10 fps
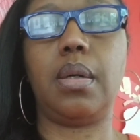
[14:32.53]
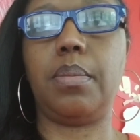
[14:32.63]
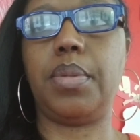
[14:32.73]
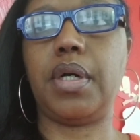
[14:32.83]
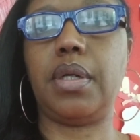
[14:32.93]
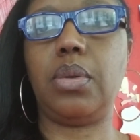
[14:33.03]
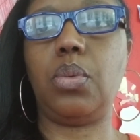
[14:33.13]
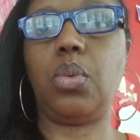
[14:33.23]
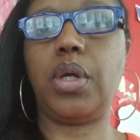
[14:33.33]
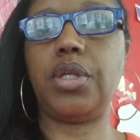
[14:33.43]
But
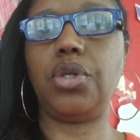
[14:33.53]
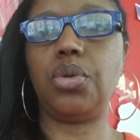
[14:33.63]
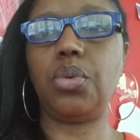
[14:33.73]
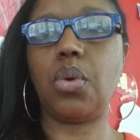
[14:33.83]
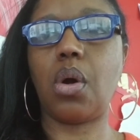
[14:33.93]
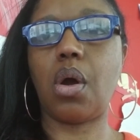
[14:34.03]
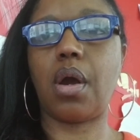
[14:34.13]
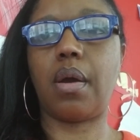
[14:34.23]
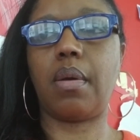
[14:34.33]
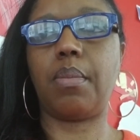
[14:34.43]
when you
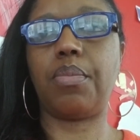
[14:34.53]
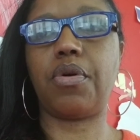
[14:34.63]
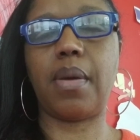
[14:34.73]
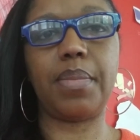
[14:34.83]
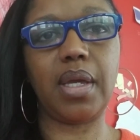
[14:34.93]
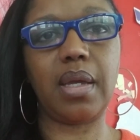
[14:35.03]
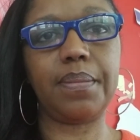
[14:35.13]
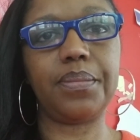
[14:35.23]
are prepping,